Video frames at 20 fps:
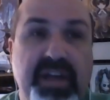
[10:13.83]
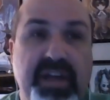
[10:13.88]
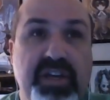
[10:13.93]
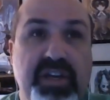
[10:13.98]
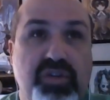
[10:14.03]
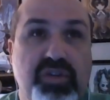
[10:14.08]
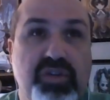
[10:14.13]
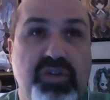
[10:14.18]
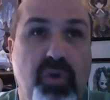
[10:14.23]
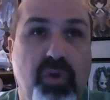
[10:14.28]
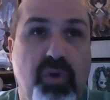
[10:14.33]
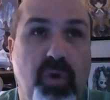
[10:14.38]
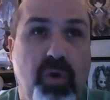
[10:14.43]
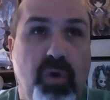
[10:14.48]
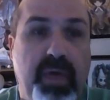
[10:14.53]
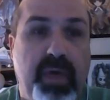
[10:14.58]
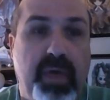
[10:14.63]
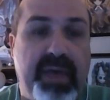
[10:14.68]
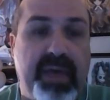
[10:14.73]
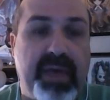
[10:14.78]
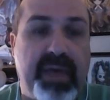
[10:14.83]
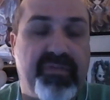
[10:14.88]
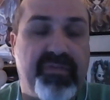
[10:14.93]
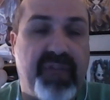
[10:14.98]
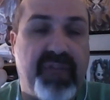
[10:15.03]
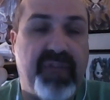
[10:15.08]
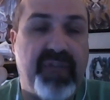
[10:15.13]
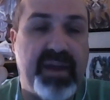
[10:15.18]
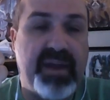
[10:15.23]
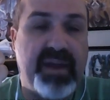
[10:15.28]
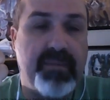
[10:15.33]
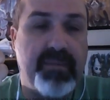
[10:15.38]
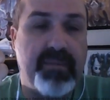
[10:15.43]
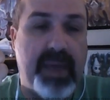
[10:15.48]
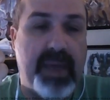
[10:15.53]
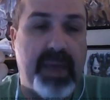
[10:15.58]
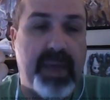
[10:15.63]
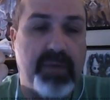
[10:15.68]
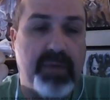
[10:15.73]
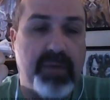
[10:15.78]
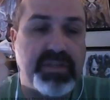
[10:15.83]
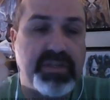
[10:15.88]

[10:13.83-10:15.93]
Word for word: control a frightened mount